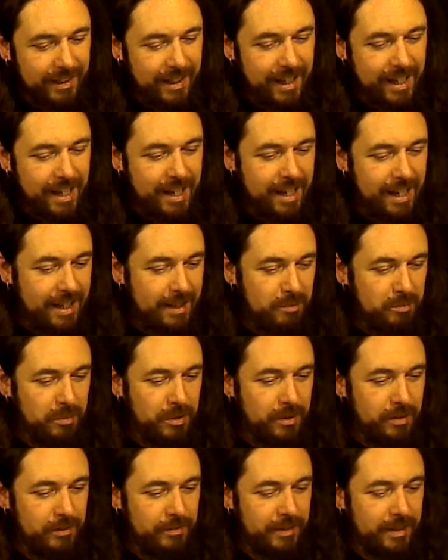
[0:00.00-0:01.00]
Dead,
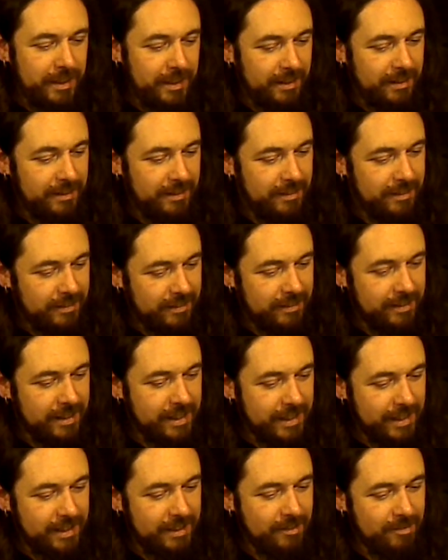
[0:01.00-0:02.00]
moving
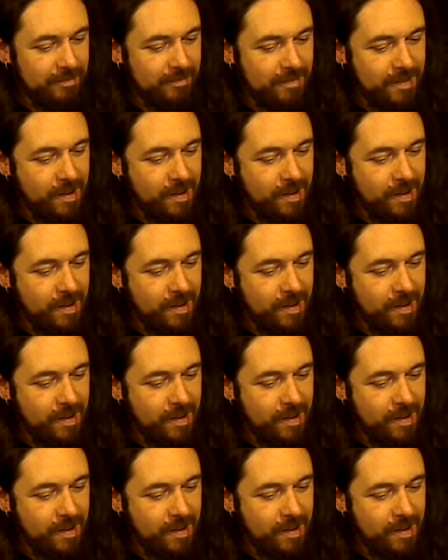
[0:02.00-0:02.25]
credit.